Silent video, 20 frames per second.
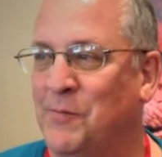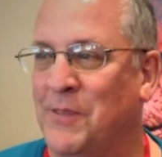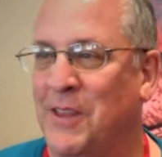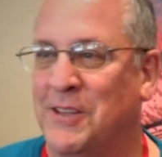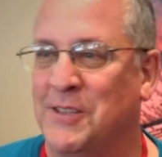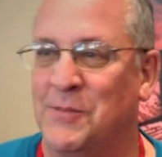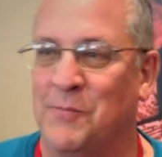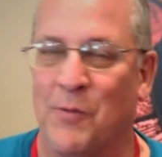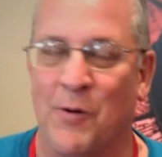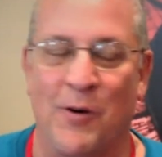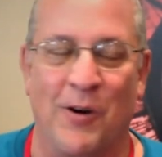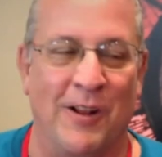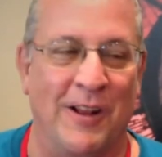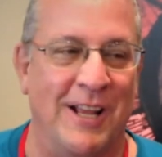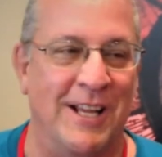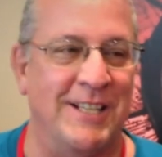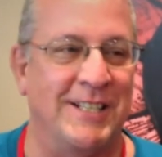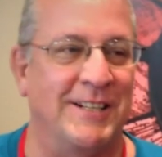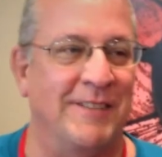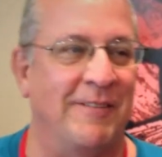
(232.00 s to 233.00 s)
that's more or
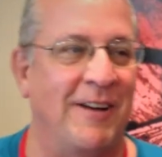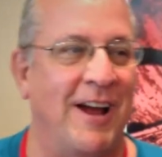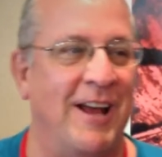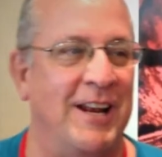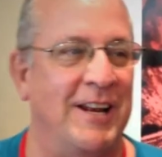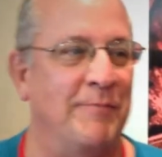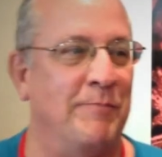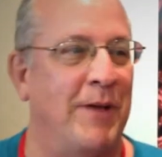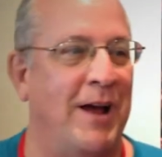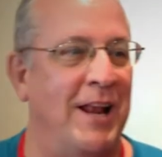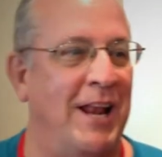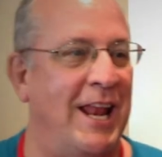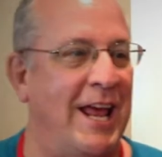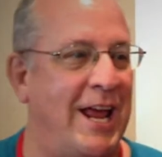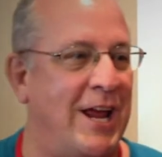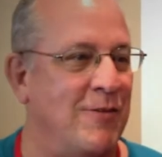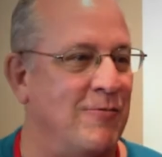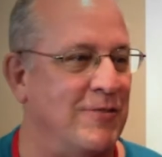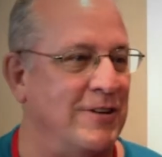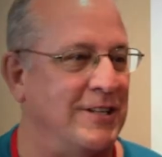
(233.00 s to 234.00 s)
less divided by
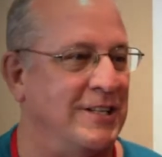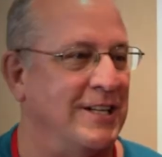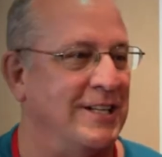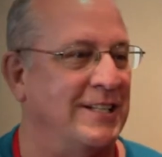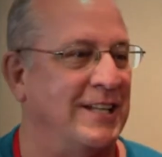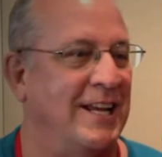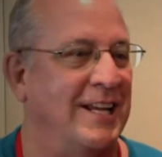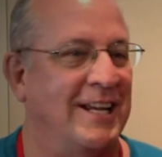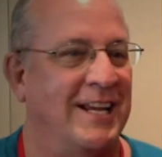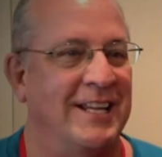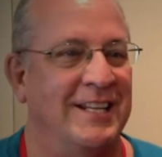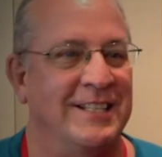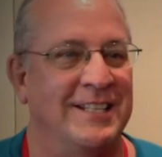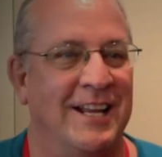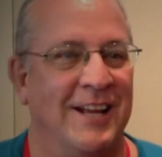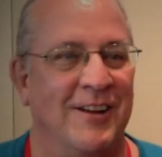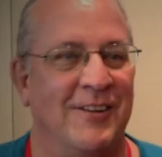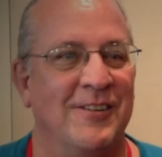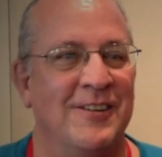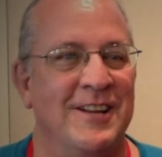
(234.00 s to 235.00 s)
languages, I can
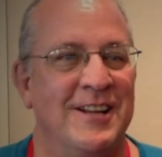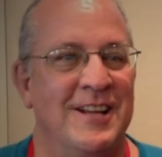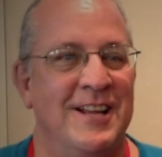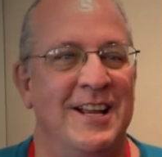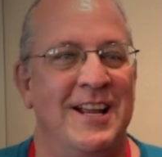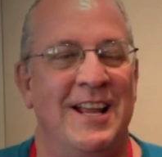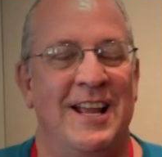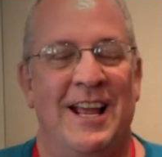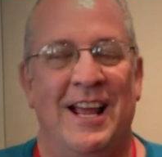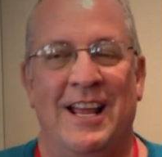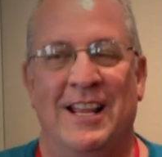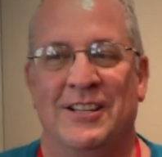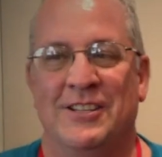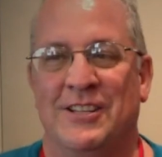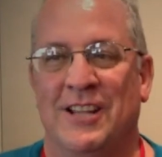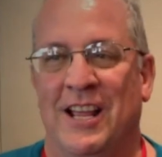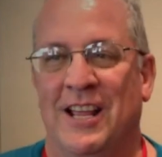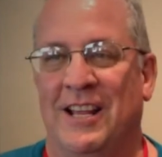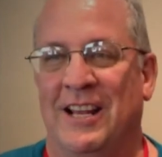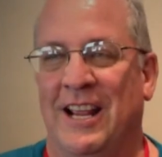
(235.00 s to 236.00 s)
tell,
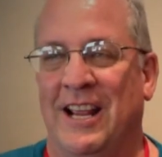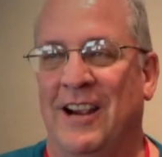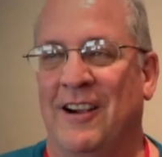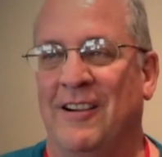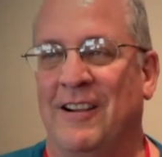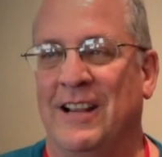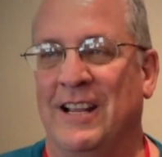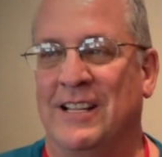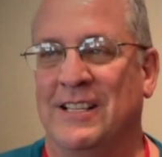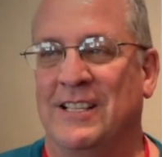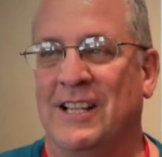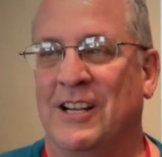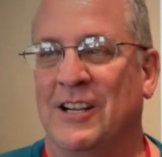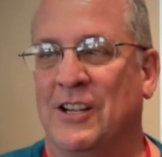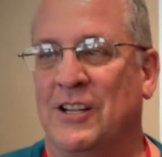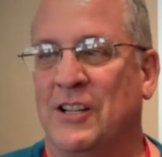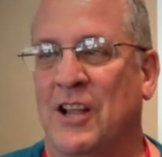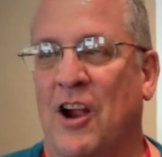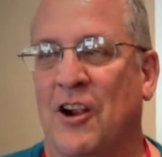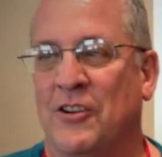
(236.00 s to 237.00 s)
and areas
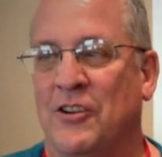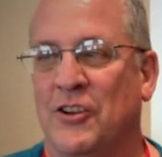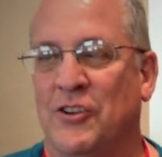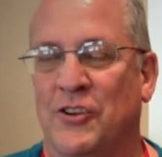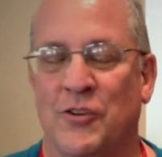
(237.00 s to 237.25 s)
are to